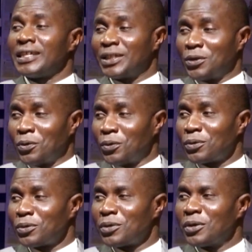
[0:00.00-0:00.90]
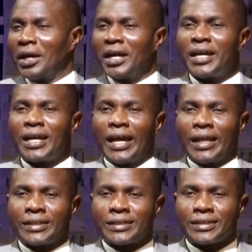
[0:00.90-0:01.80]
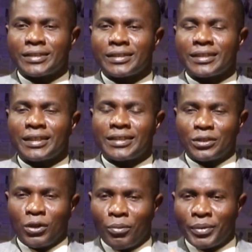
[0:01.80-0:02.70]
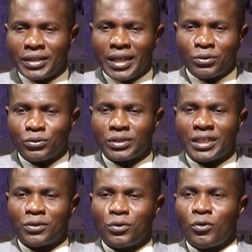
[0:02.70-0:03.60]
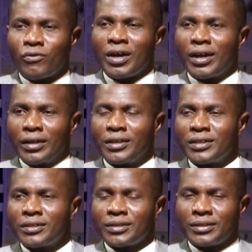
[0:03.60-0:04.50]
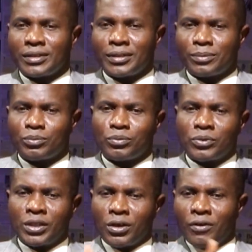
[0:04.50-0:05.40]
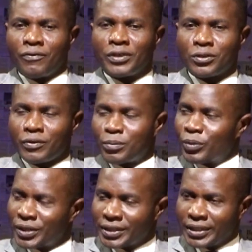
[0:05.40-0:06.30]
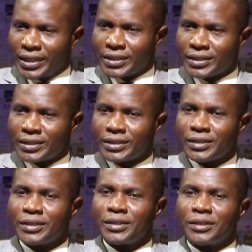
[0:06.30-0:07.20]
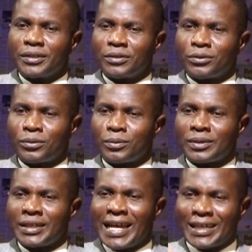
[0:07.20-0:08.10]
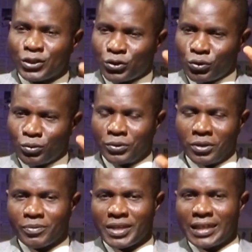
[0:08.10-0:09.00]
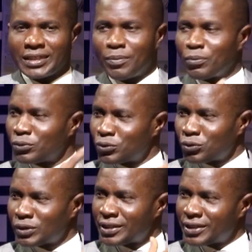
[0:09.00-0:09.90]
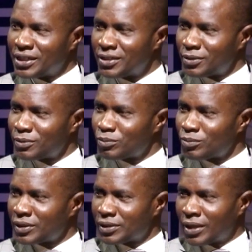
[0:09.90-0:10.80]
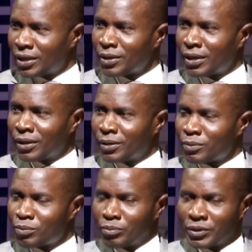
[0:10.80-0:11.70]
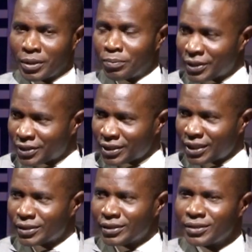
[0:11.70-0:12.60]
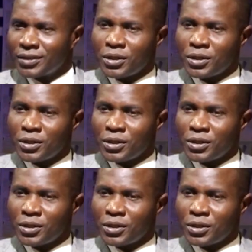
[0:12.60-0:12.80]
years ago, and he's coming now to take over the office of the president. You know, they assume something has happened to the real Mr. President,